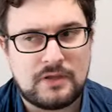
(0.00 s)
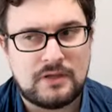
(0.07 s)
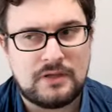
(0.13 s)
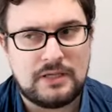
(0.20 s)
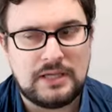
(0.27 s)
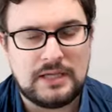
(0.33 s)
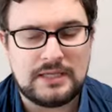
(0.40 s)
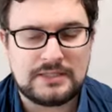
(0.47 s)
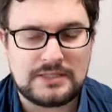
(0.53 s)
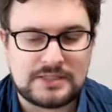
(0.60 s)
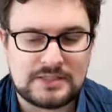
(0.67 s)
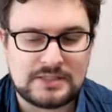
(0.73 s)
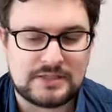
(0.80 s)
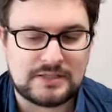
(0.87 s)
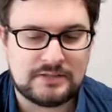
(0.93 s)

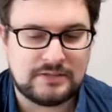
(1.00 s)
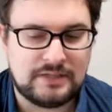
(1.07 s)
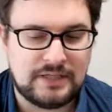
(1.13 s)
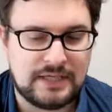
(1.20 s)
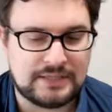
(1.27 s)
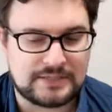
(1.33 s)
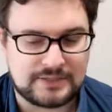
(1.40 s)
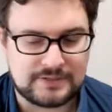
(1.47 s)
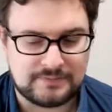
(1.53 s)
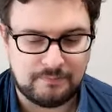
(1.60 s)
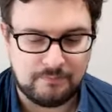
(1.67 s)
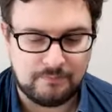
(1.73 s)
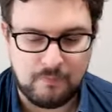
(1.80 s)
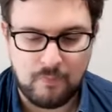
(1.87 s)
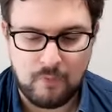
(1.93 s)
it's
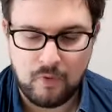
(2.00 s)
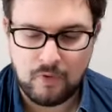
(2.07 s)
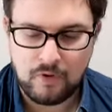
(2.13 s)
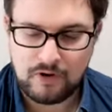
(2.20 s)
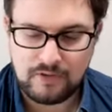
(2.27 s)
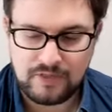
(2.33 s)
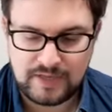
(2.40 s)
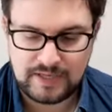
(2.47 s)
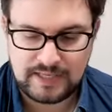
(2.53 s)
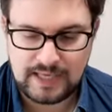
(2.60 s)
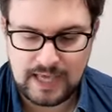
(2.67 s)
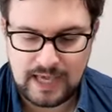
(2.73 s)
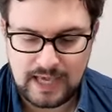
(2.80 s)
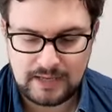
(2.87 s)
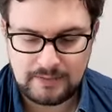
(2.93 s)
more than
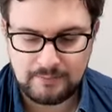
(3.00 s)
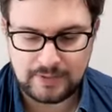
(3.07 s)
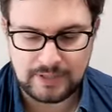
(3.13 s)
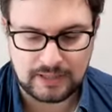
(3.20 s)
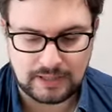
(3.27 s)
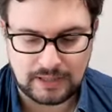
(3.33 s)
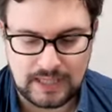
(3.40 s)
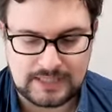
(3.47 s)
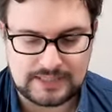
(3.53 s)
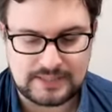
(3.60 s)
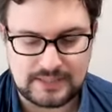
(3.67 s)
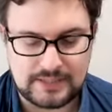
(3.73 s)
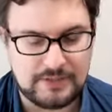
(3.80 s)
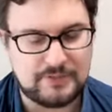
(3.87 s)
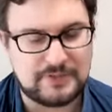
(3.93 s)
CAD but less
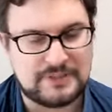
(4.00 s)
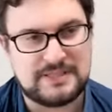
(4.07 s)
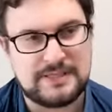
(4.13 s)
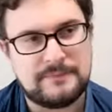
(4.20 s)
than USD